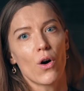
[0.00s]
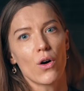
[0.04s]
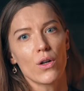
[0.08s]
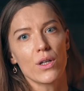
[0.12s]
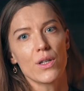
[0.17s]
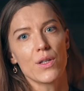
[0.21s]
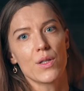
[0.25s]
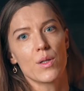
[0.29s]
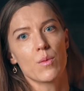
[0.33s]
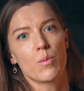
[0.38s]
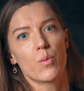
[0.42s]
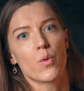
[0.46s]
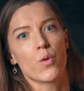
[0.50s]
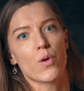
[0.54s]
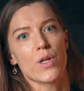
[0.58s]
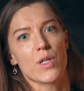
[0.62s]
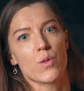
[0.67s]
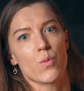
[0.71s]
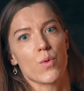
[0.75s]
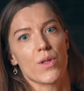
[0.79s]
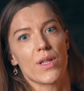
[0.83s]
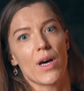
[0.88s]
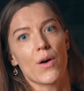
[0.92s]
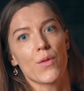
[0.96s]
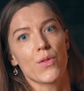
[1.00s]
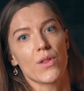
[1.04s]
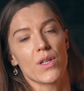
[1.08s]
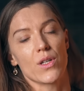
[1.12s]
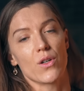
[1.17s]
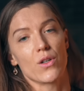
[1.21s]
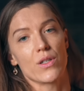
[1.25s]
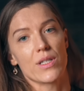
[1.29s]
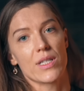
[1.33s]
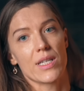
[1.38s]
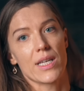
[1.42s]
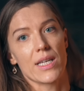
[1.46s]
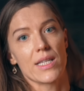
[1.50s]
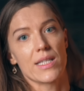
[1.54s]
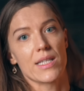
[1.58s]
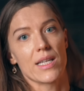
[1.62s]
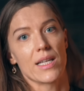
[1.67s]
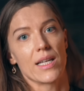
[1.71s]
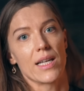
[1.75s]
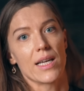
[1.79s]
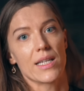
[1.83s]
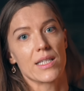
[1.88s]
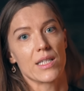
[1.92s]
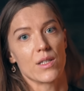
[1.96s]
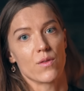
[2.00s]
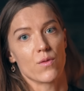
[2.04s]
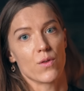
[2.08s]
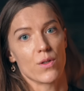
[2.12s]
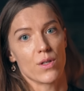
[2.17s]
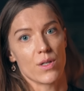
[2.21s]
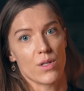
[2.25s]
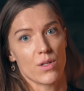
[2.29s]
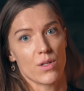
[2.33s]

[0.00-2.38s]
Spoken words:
only the boards without the knots get selected for the